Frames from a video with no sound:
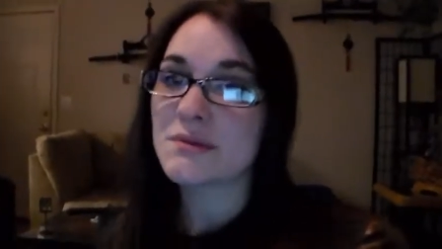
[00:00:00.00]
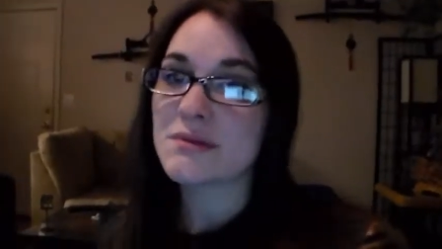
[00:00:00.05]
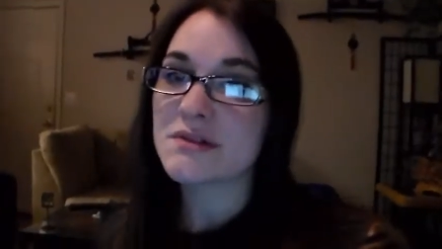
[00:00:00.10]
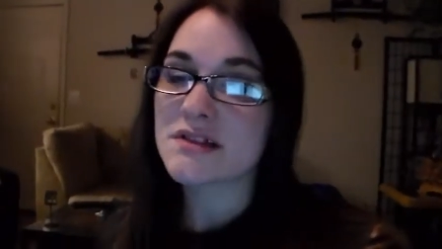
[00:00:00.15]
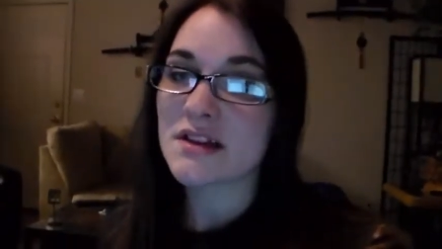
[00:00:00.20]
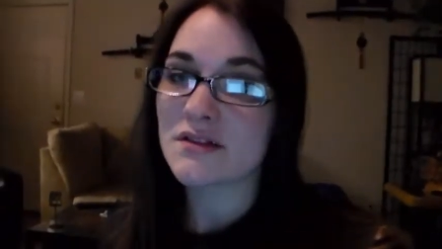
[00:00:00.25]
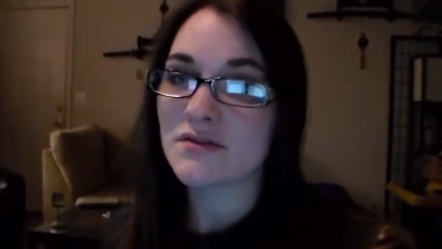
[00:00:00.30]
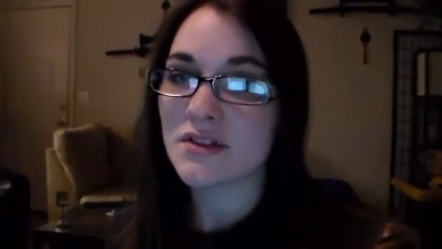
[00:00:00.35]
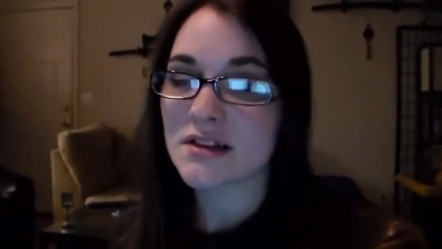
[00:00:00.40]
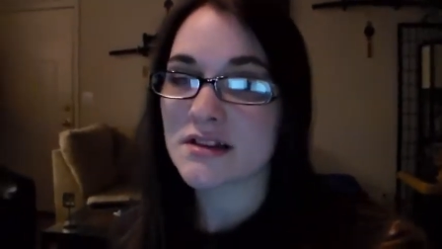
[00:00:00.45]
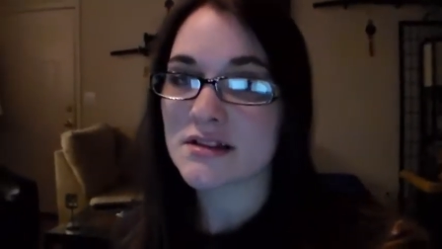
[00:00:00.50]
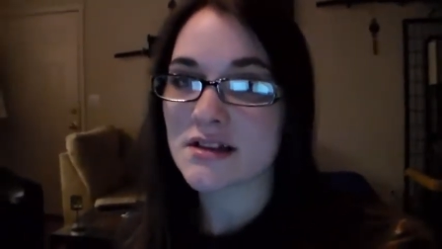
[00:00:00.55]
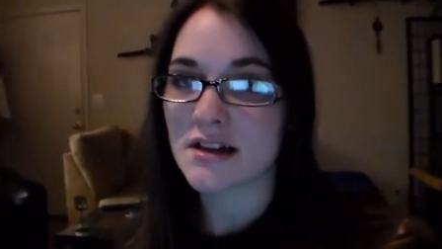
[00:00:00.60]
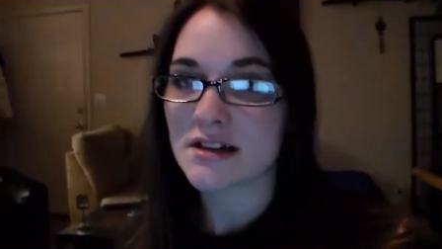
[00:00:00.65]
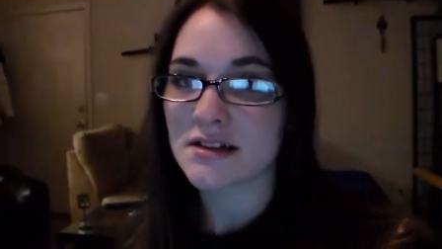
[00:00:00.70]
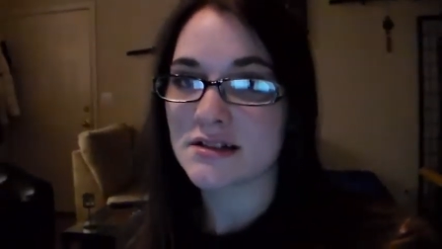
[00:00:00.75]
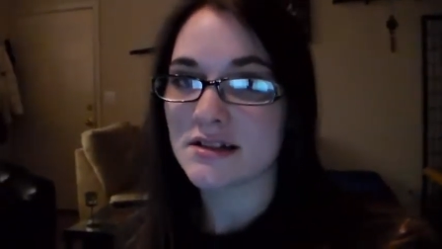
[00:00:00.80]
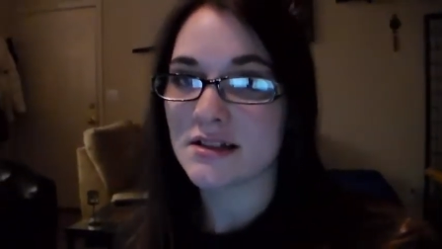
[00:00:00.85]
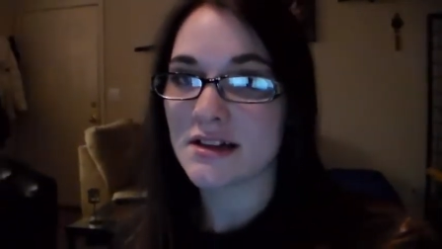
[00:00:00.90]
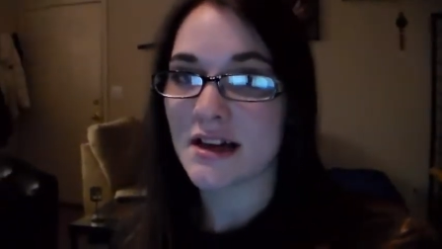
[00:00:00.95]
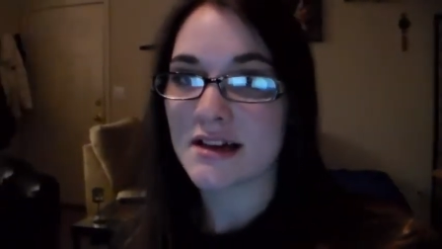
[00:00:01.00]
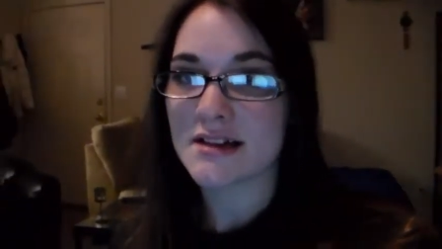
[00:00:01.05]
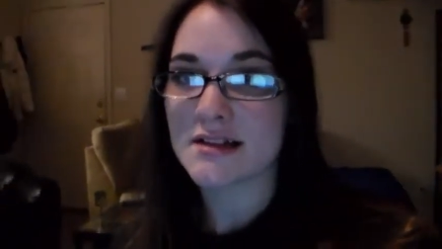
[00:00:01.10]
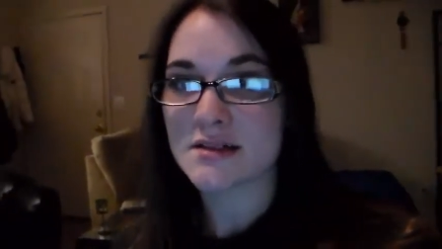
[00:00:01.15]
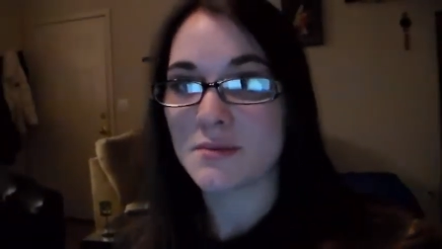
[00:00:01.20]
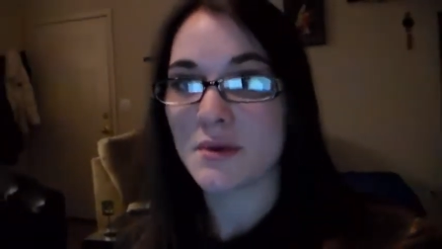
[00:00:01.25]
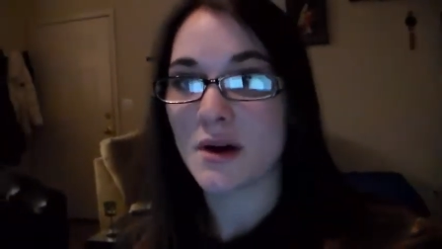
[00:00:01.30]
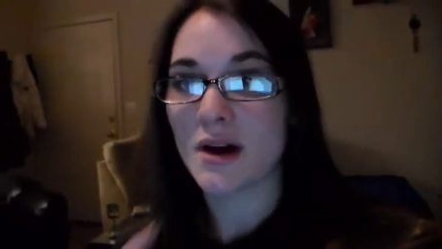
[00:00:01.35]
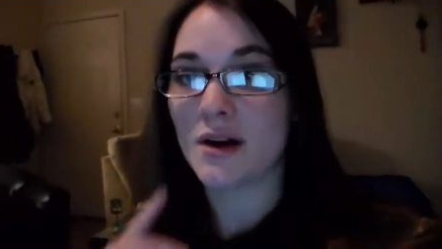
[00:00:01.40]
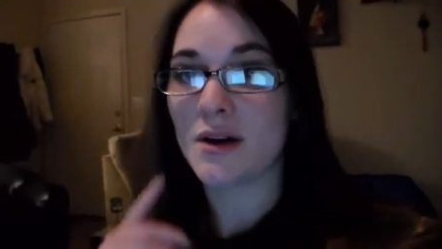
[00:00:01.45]
we will definitely talk to you
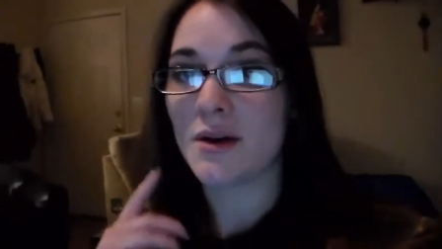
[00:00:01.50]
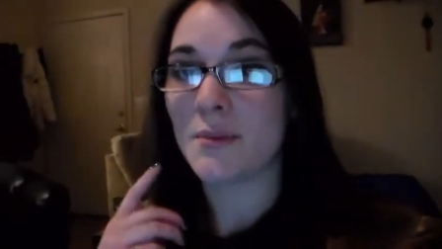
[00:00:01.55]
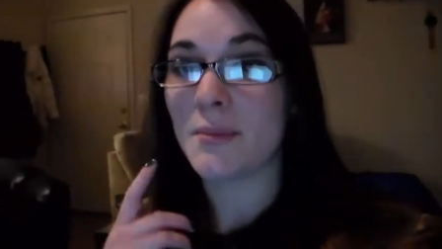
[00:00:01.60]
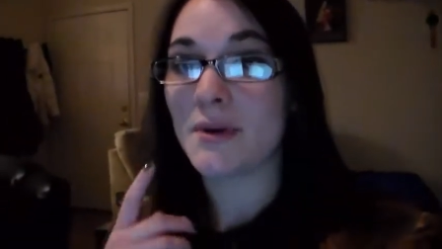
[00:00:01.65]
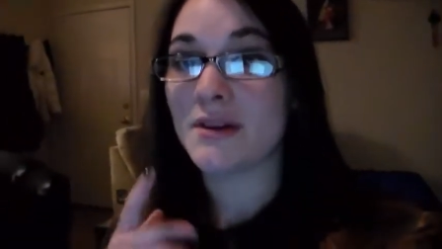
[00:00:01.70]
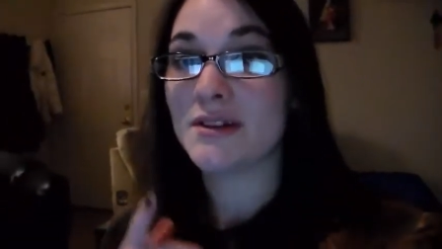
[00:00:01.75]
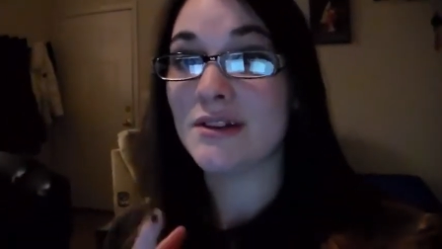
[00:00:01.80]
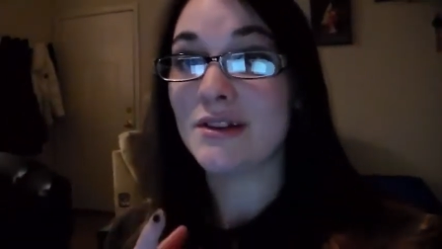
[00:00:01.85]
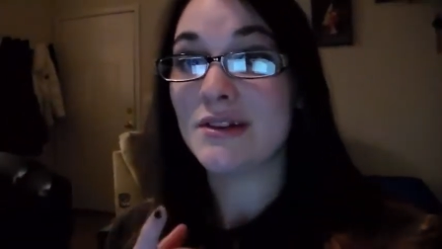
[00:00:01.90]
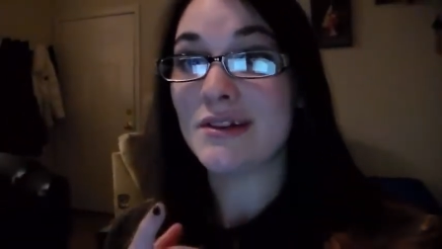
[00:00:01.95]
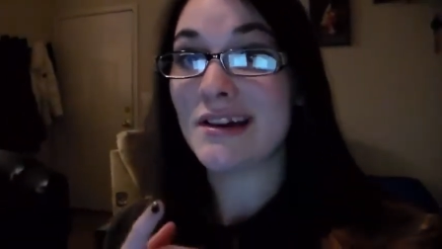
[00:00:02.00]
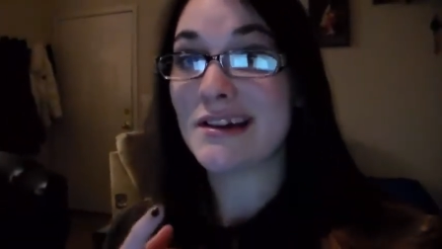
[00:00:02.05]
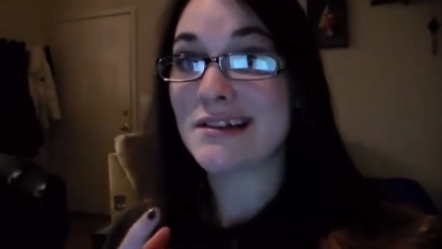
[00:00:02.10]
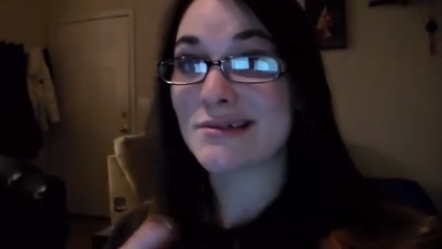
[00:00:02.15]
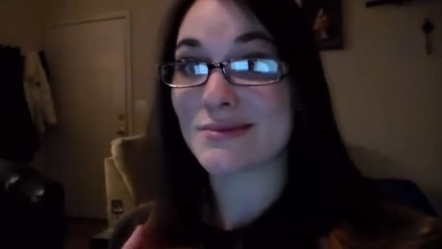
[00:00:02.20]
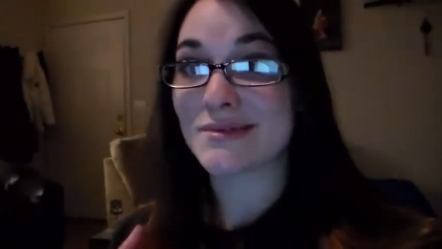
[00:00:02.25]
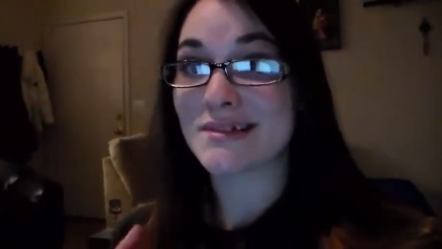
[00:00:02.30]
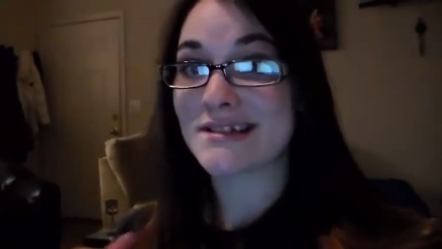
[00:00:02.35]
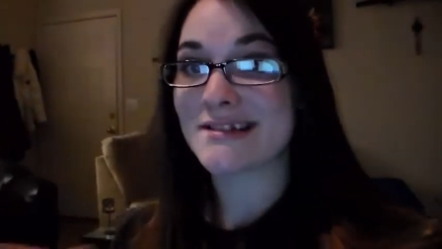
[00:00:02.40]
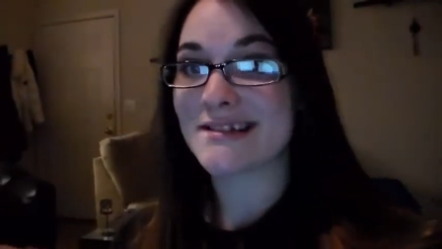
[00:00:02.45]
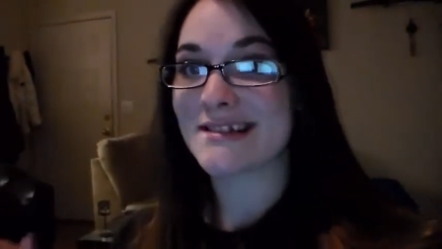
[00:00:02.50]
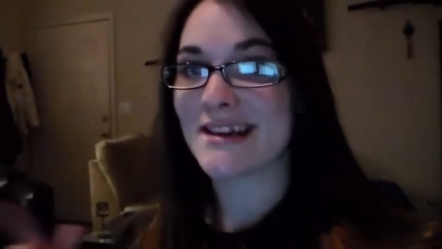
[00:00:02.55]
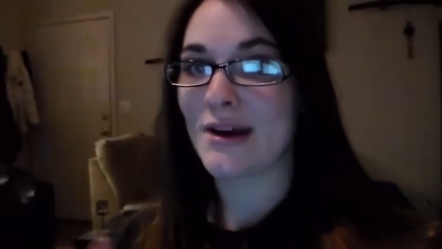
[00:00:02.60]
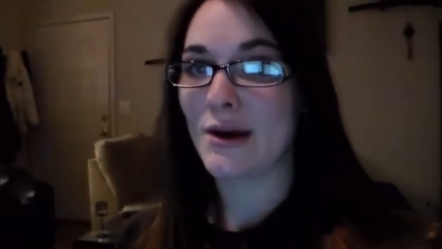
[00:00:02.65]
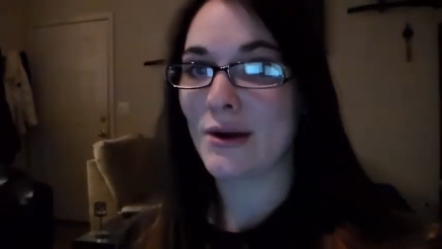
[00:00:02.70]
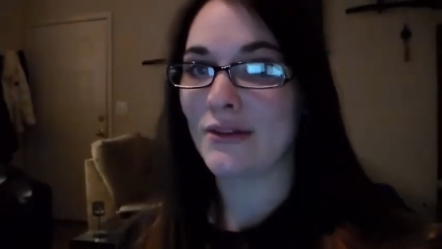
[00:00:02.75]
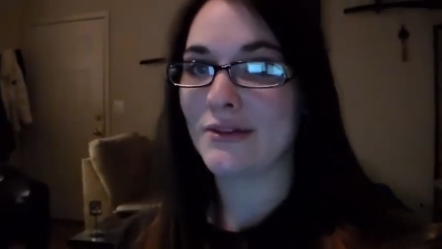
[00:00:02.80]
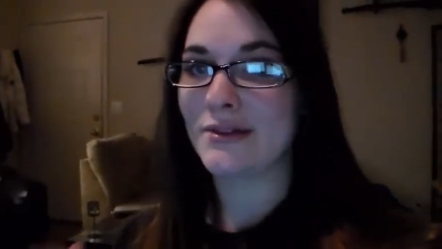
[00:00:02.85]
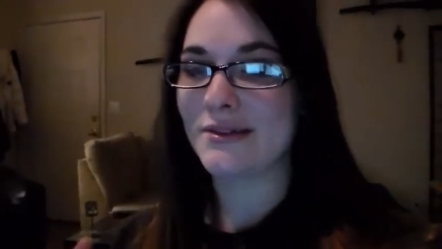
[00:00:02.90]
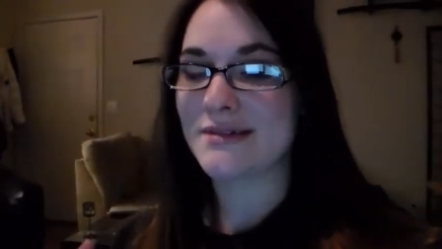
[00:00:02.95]
guys tomorrow. But do you guys want to see
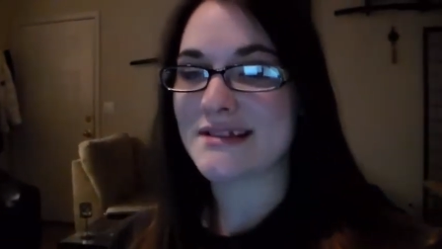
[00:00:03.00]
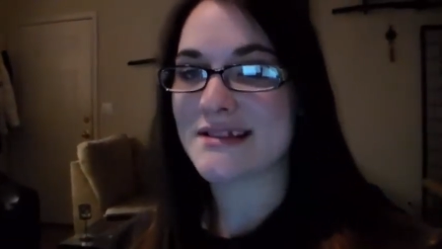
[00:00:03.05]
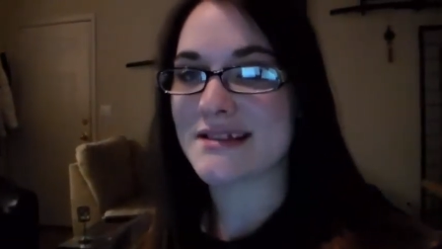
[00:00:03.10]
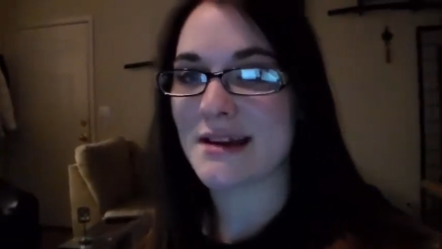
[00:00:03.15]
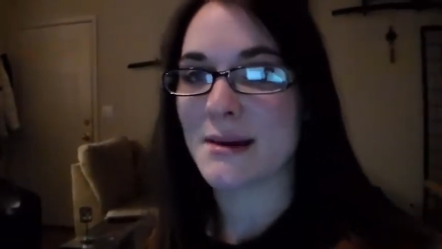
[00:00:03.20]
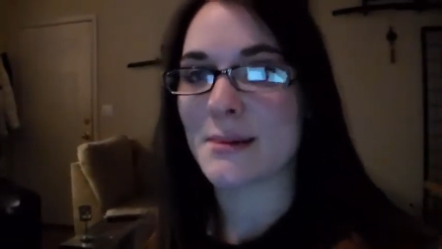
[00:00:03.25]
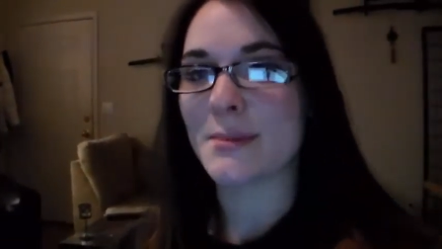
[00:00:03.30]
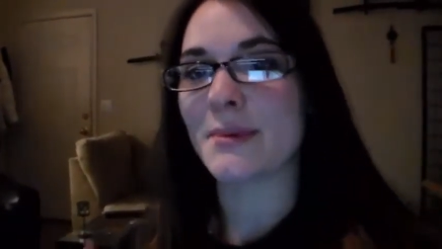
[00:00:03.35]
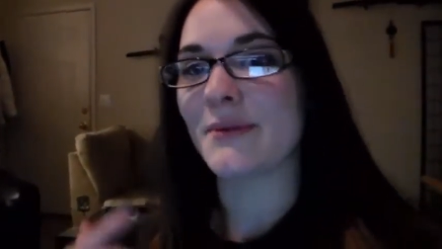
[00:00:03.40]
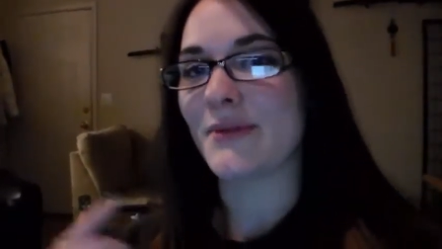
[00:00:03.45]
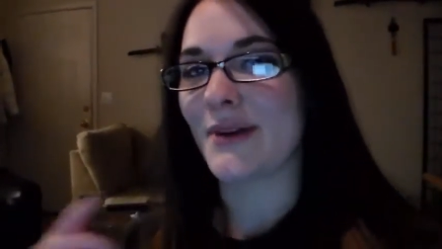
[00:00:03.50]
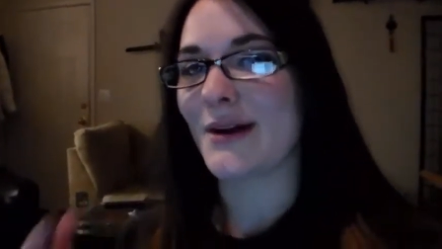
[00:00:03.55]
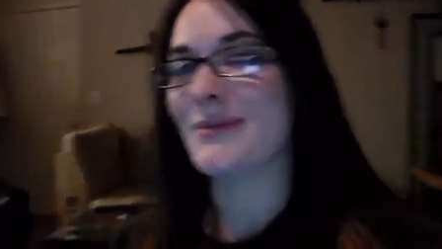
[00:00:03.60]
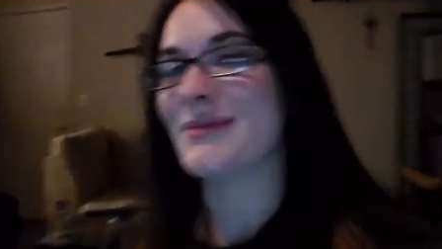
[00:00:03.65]
our little setup of